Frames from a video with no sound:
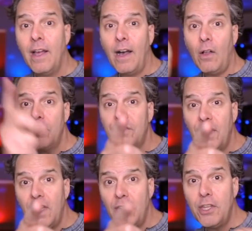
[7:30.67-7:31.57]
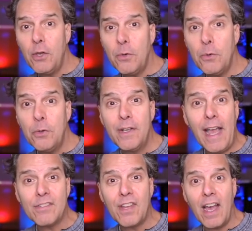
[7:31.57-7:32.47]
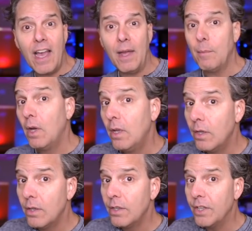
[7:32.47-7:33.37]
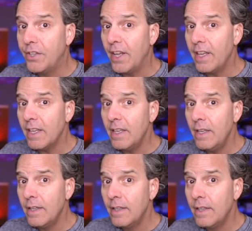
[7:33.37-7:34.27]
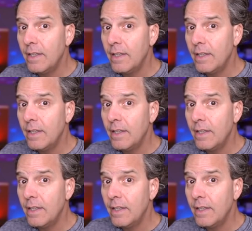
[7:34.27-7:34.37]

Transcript: I'll see you next time. You dig?